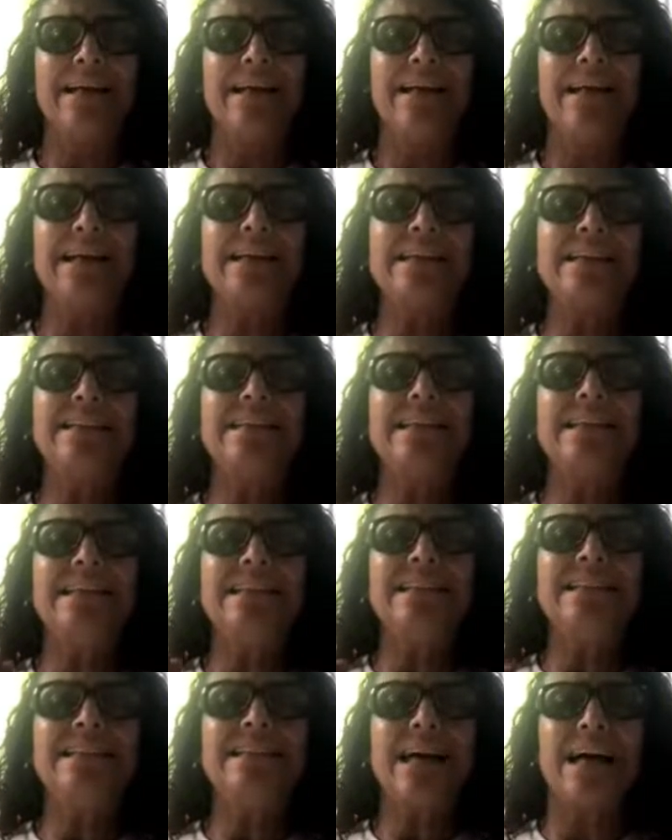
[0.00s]
It is a
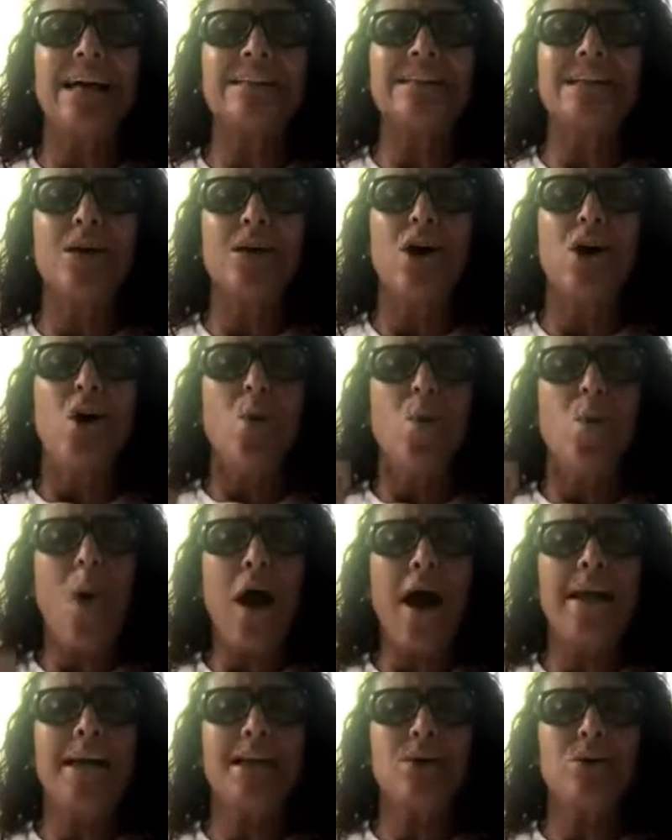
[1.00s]
disaster.
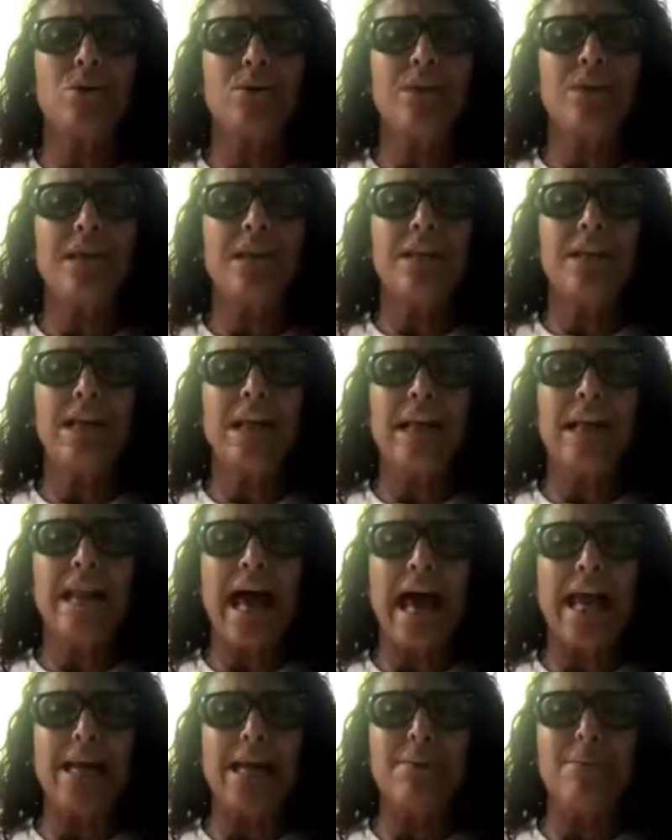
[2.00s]
Why do you think when
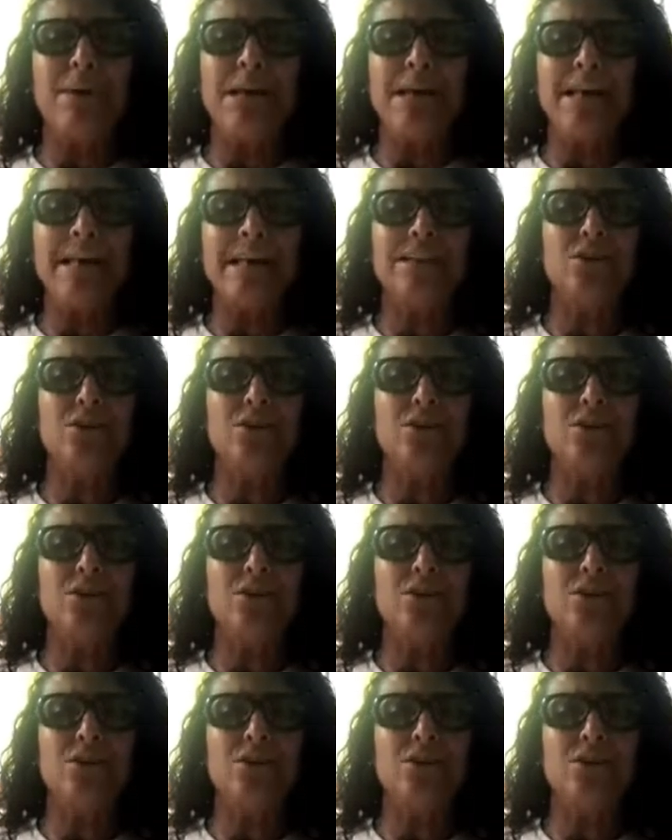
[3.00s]
an animal